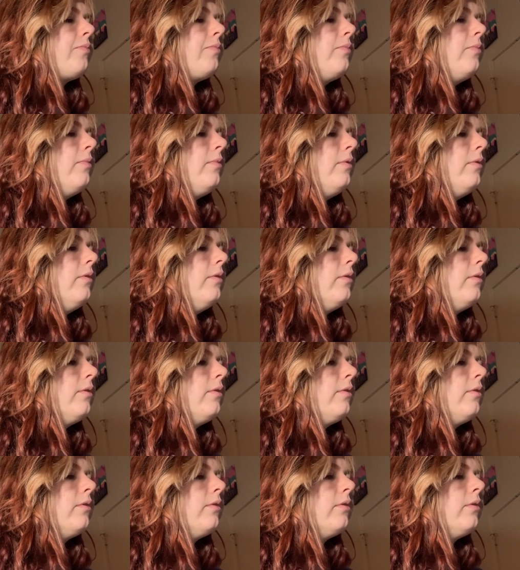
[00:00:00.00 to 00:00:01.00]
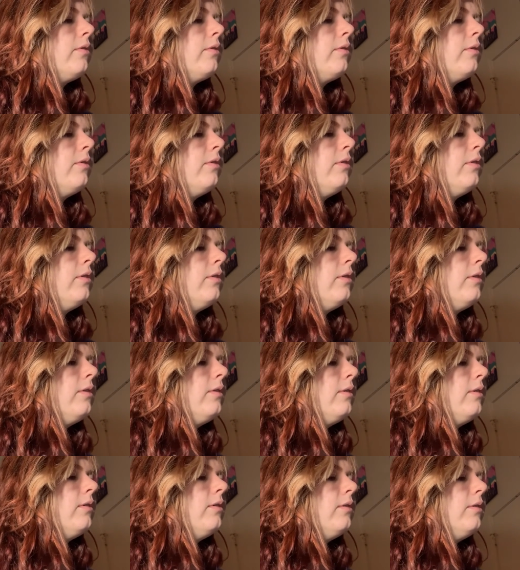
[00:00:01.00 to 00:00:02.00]

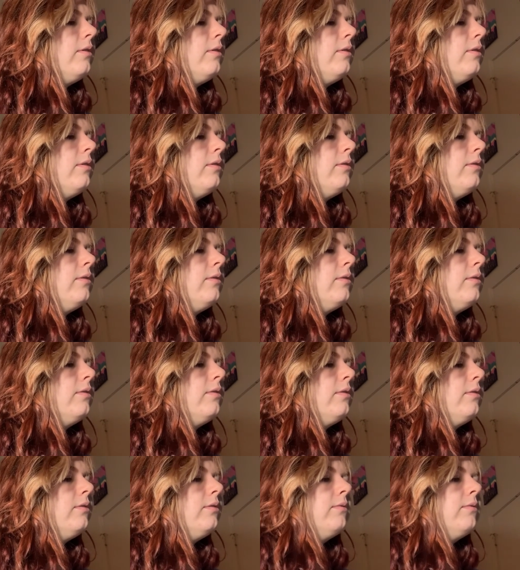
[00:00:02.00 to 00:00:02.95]
(silence)